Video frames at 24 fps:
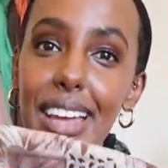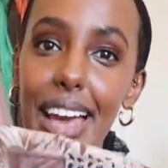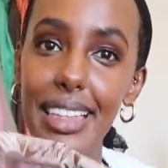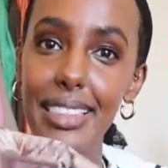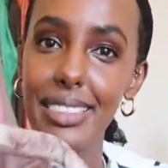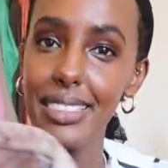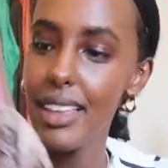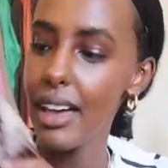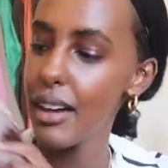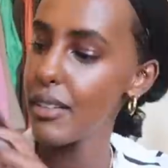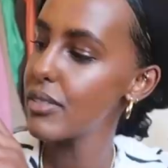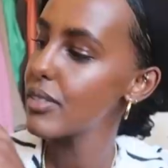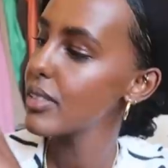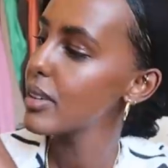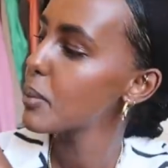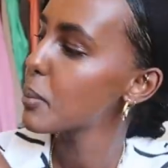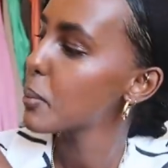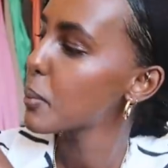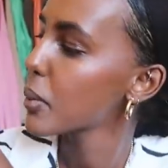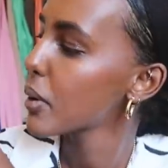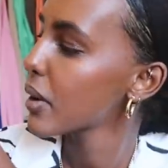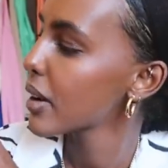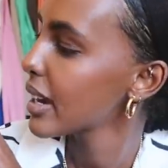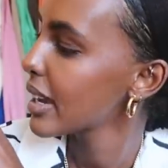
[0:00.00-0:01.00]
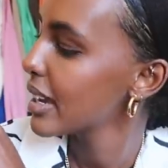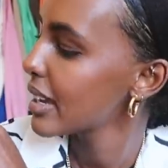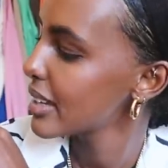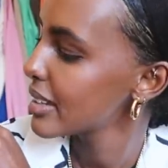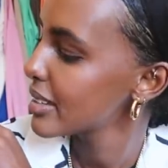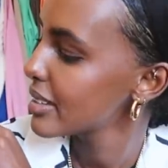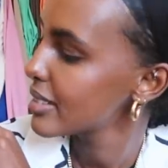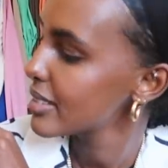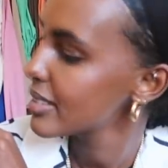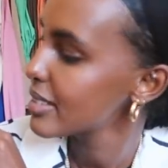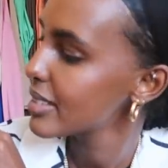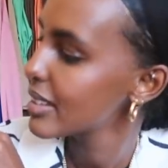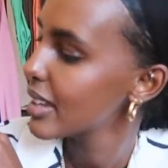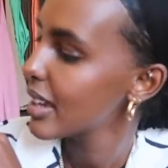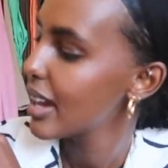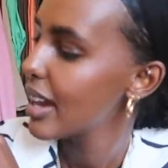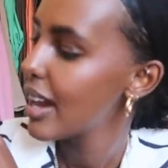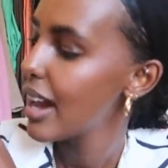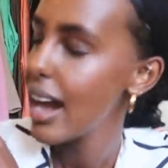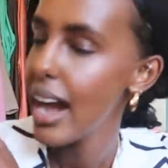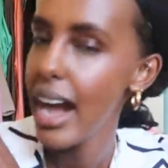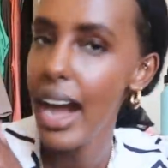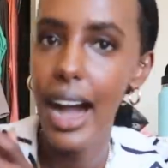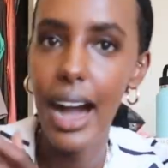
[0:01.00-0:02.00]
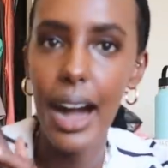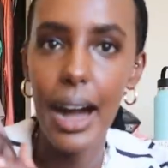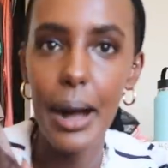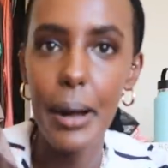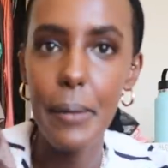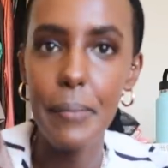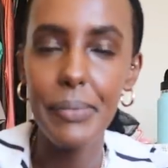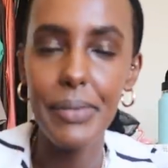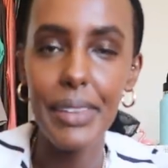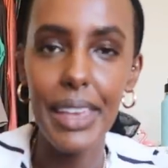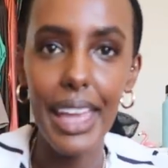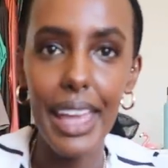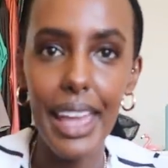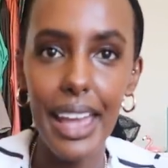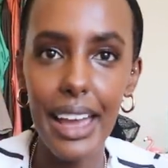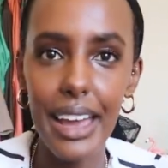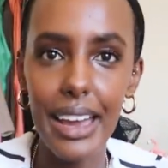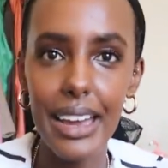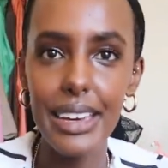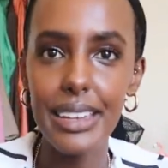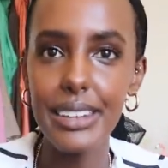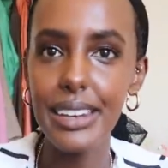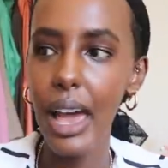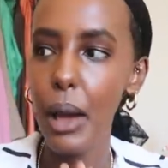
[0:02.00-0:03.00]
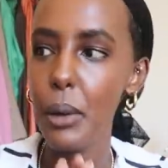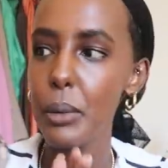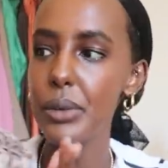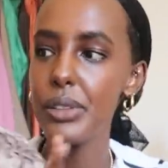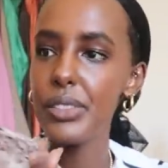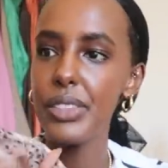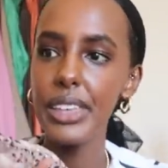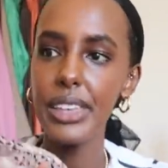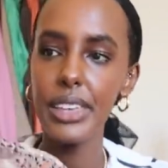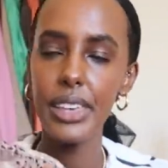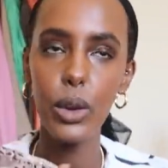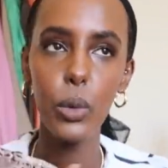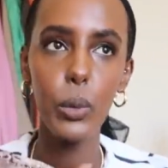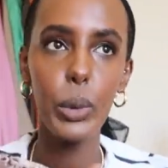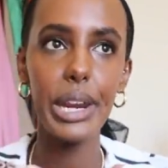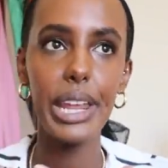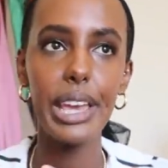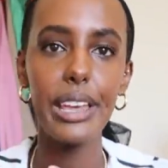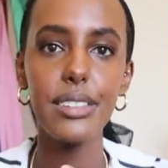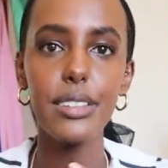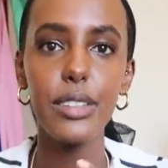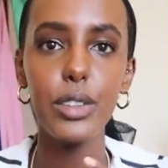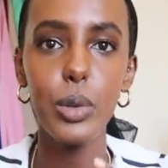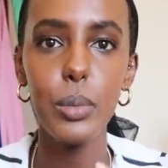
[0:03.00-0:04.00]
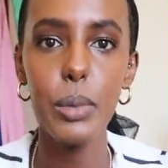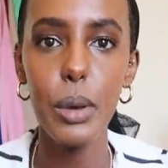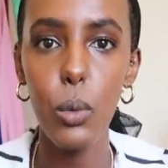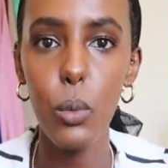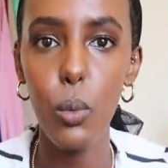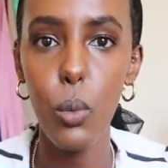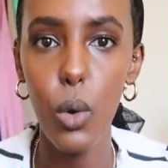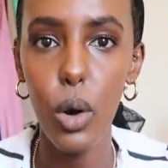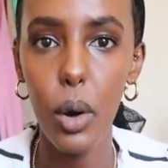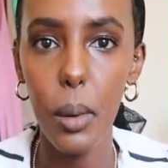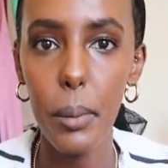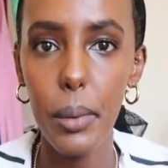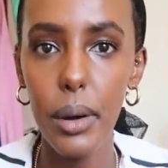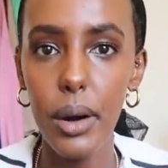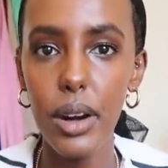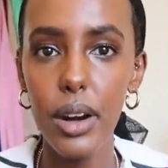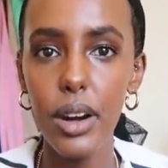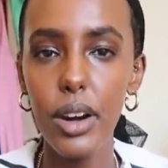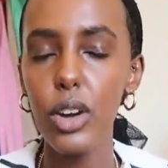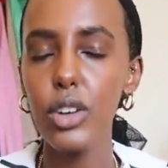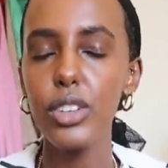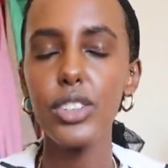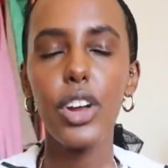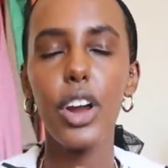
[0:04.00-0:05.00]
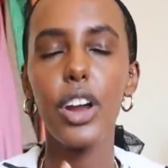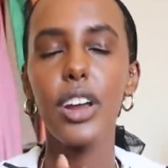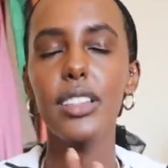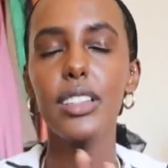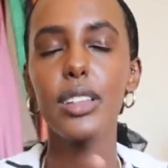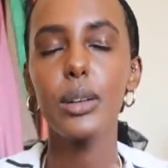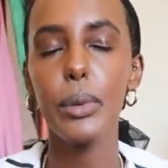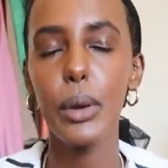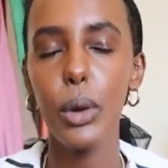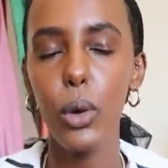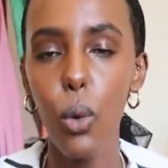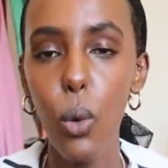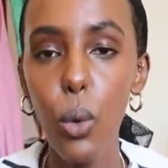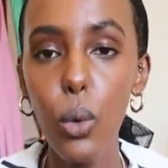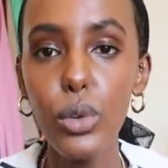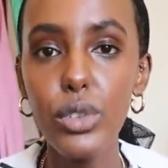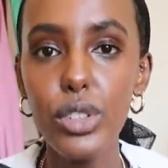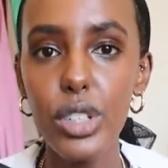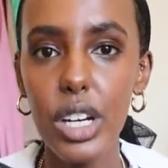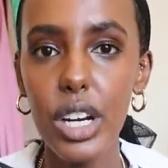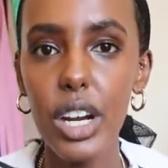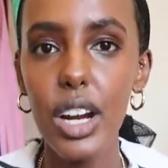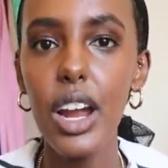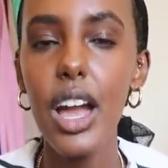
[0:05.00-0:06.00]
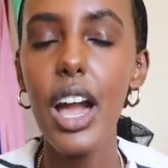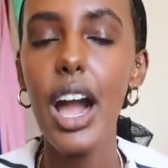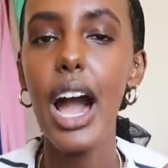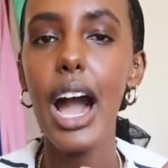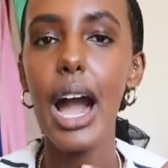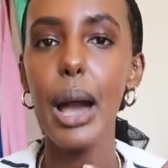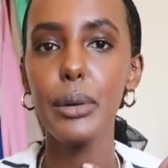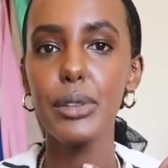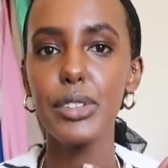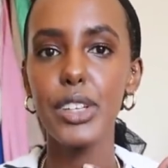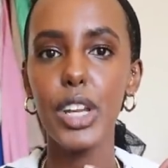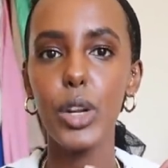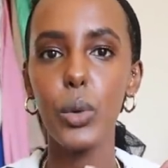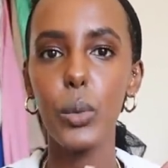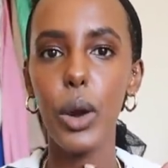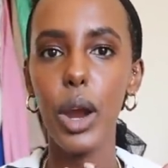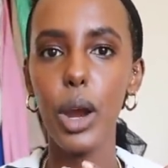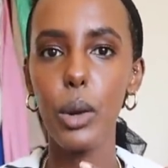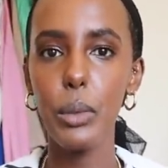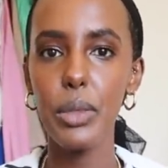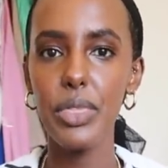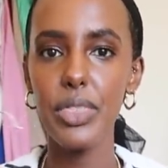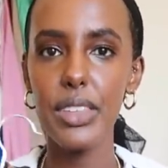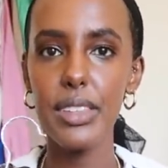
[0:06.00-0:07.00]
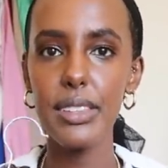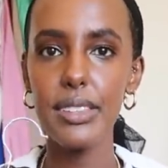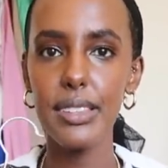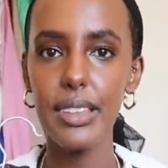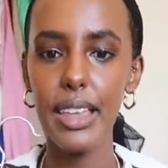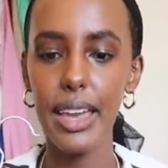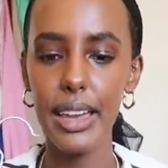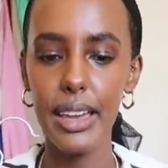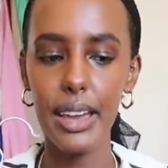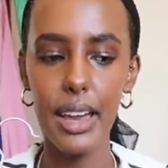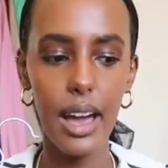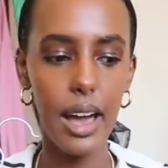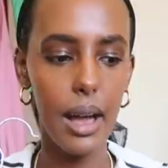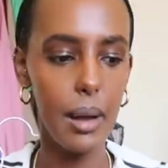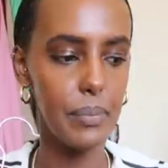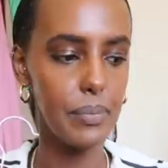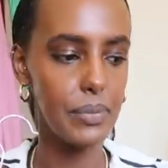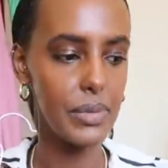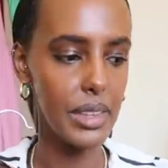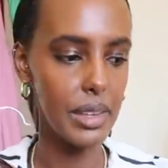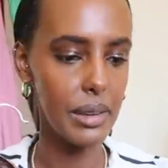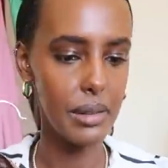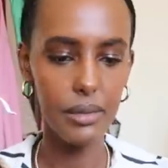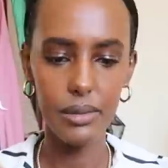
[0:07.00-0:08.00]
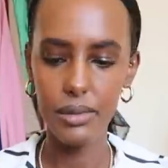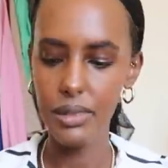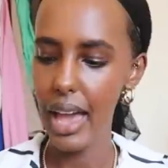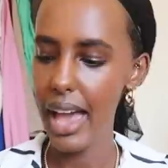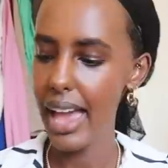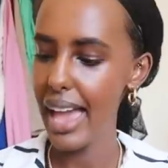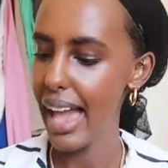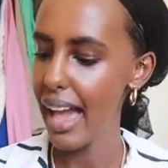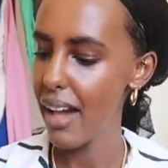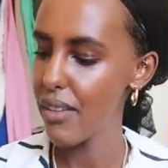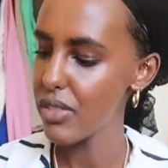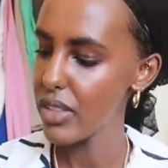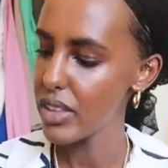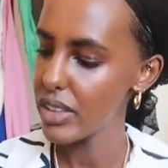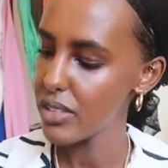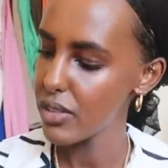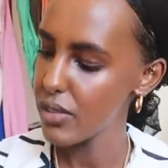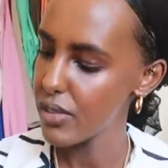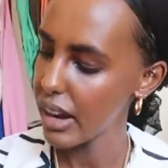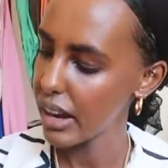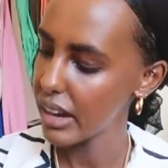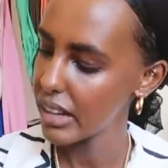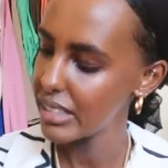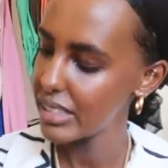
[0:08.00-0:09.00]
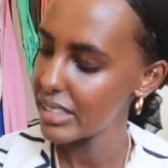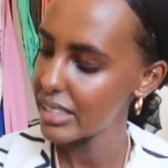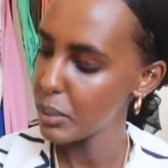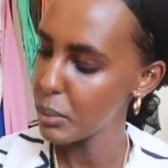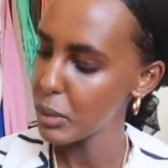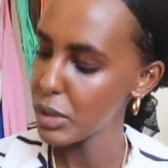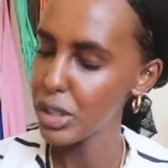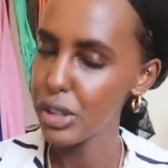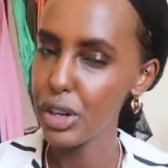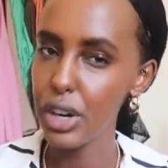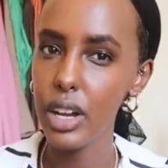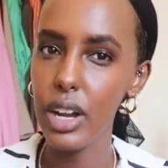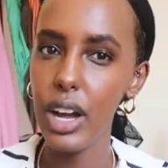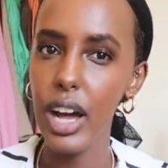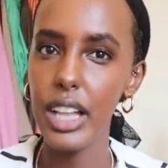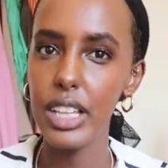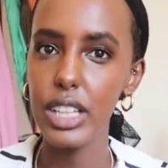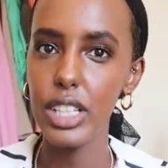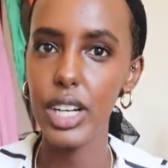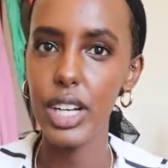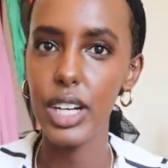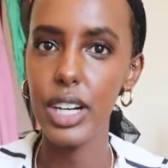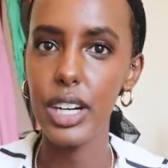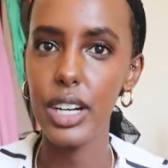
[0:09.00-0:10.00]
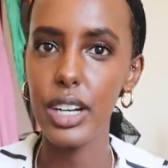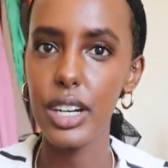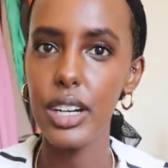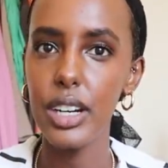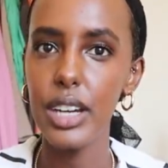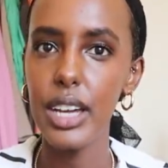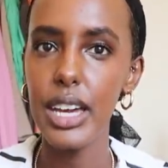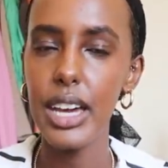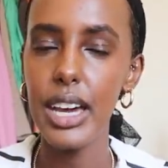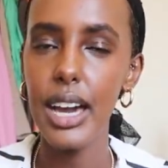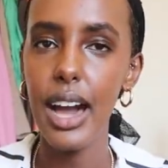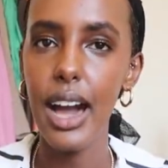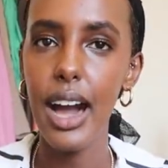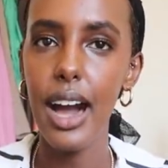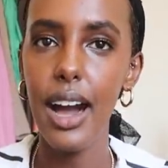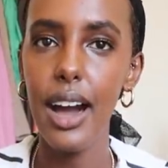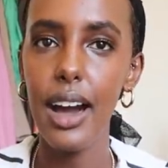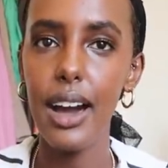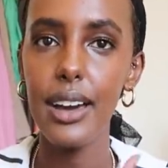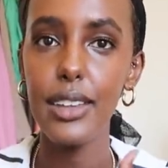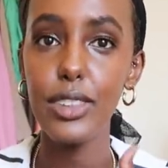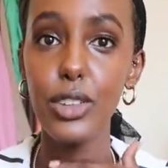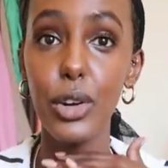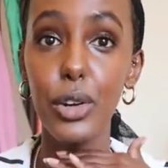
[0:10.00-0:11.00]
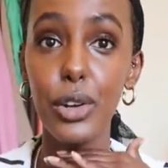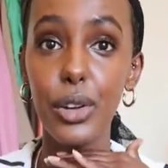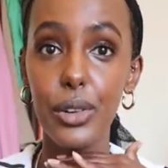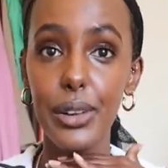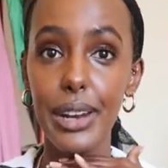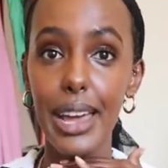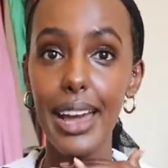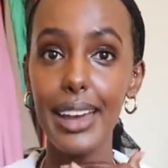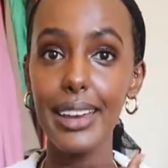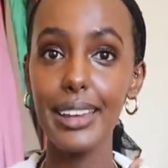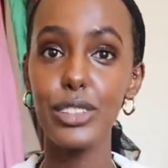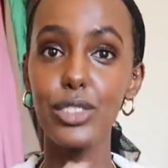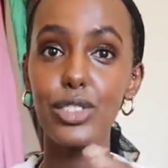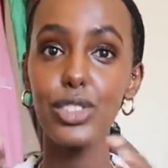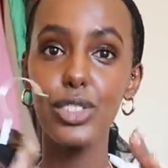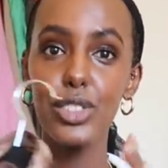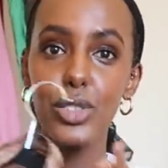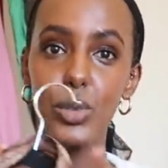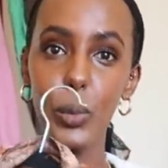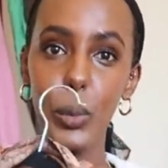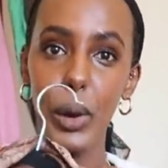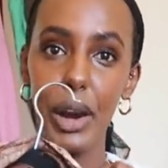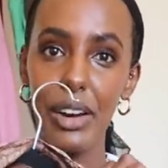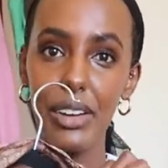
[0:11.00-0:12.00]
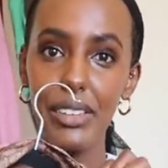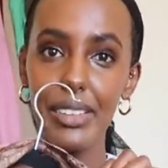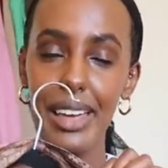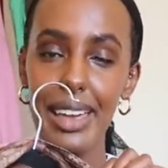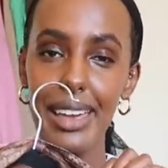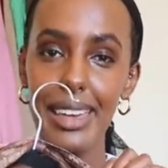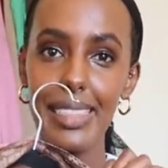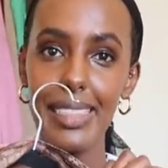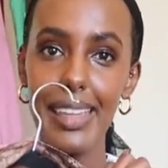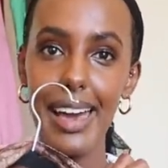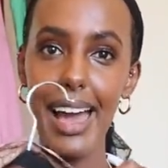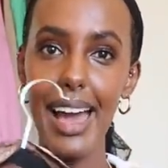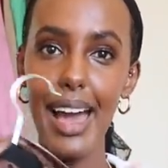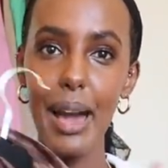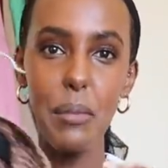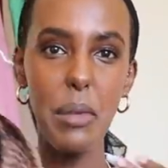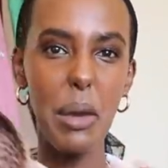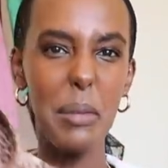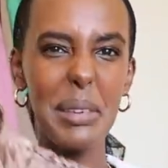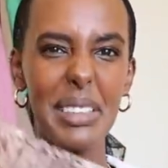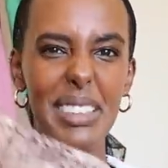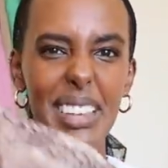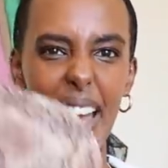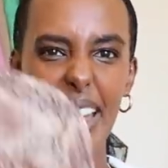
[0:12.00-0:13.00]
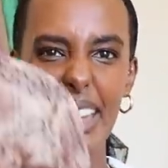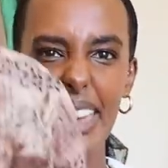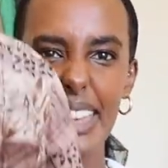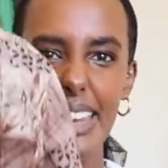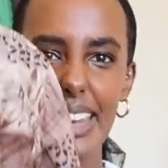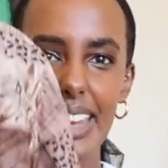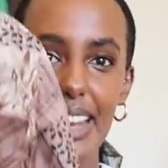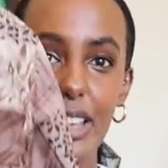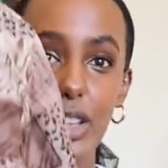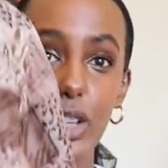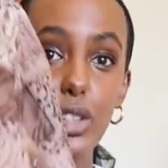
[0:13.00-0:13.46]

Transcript: I love the print. Um, and I was thinking when it gets a little bit warmer, or sorry, a little bit colder, I was gonna wear it with this like, um, I have this very similar color uh, turtleneck and just wear it like that, maybe tuck it in.